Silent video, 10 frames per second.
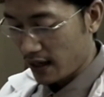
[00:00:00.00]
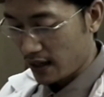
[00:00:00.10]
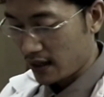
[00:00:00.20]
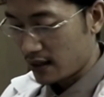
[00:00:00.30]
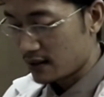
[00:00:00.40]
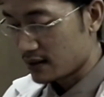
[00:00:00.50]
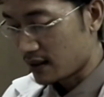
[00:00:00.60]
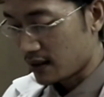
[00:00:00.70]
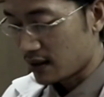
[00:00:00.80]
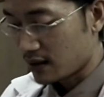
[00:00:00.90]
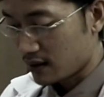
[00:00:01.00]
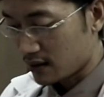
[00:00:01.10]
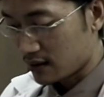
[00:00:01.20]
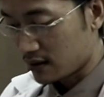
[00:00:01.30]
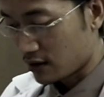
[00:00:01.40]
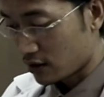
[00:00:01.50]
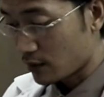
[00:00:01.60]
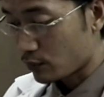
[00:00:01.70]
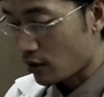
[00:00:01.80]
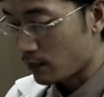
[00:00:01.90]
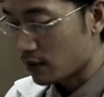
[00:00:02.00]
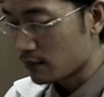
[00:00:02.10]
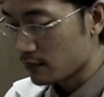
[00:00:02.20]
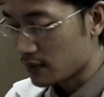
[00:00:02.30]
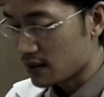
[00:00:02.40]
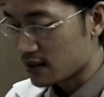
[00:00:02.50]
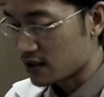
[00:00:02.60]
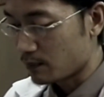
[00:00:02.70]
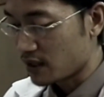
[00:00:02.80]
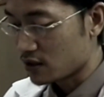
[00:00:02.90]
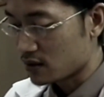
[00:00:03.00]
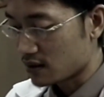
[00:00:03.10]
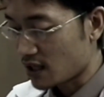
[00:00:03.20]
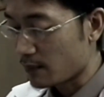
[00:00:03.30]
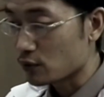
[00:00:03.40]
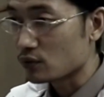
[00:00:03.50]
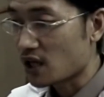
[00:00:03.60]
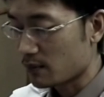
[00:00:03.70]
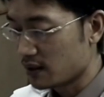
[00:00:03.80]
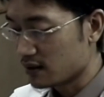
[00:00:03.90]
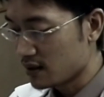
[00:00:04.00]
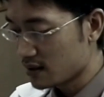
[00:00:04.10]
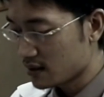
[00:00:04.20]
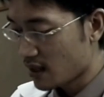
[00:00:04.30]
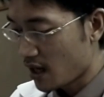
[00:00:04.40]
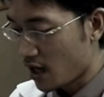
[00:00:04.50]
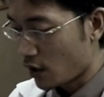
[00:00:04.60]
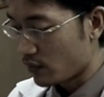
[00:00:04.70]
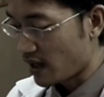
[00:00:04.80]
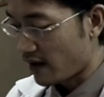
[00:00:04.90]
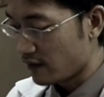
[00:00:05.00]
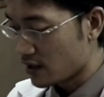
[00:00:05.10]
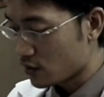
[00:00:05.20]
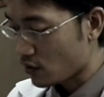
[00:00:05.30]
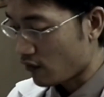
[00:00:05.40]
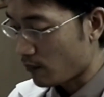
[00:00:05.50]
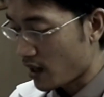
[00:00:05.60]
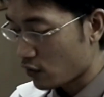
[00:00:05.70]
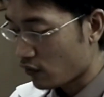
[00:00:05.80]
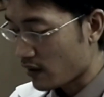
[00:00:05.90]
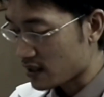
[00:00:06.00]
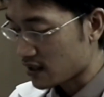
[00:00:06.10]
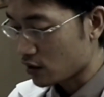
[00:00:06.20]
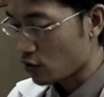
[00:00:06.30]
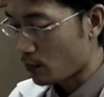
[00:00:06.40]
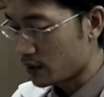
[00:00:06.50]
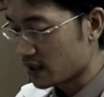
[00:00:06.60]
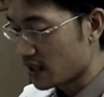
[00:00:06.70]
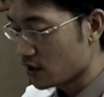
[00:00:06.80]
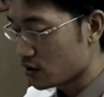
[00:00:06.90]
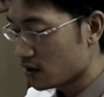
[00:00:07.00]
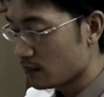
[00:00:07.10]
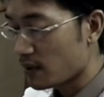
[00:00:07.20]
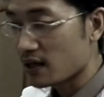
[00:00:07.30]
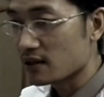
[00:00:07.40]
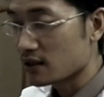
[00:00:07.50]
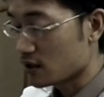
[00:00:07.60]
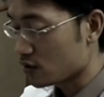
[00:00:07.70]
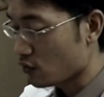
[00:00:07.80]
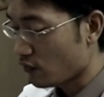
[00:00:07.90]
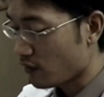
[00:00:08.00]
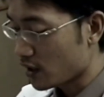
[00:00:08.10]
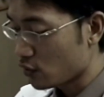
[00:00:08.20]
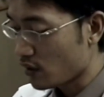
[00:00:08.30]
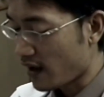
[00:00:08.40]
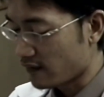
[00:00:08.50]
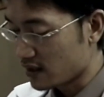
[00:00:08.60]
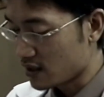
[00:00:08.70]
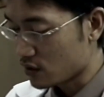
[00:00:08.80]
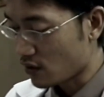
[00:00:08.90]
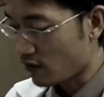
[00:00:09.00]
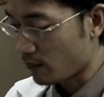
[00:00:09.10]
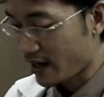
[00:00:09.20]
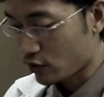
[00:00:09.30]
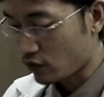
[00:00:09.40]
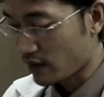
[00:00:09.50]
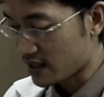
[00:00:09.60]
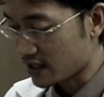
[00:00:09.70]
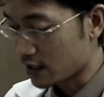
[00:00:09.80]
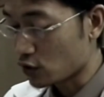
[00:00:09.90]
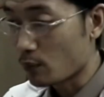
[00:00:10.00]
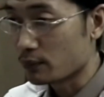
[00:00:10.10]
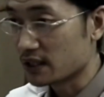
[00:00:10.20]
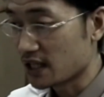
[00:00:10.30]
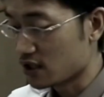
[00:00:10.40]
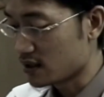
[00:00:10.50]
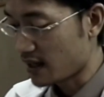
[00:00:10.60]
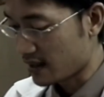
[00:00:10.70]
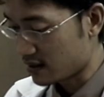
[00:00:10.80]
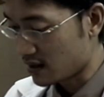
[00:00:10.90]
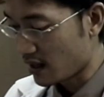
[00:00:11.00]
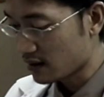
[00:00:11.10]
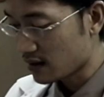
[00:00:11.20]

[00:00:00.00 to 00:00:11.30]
And the third problem is the patient type 2 diabetes, with evidence of macrovascular complication, but so far no evidence of microvascular complication as yet.